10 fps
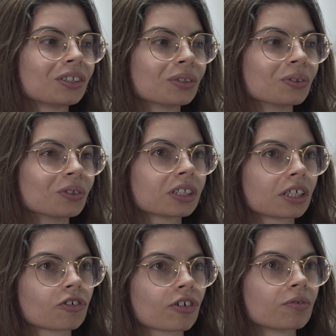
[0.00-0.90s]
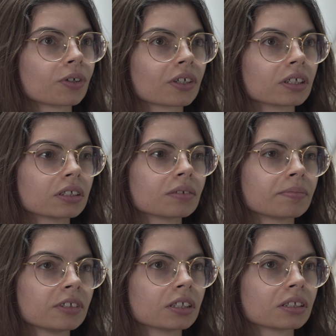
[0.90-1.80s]
to sketch everything,
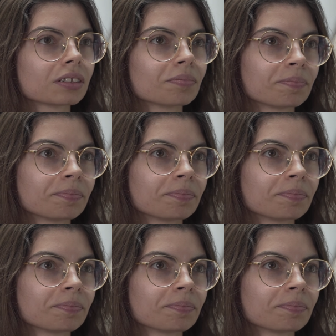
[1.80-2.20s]
yes.